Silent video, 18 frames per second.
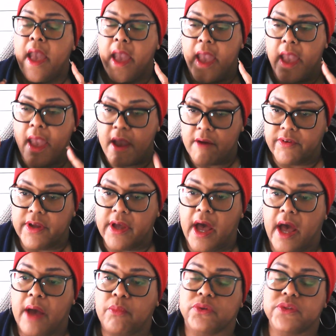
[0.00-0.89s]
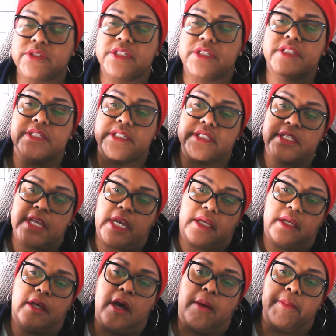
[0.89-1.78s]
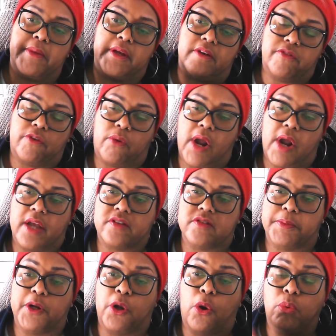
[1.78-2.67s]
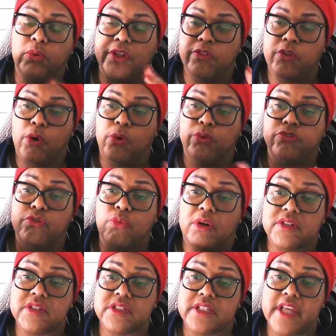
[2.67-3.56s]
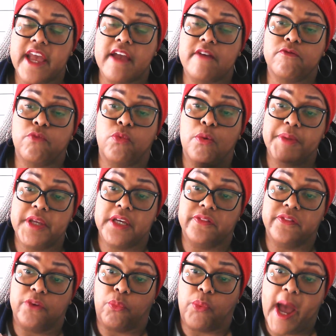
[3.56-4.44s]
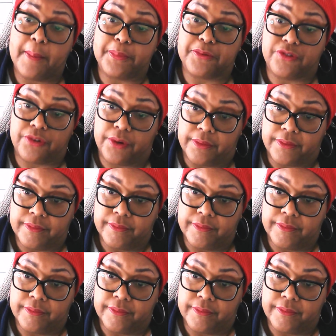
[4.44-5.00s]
Every eye will see the second coming of Christ, but only those who are saved will be in the rapture.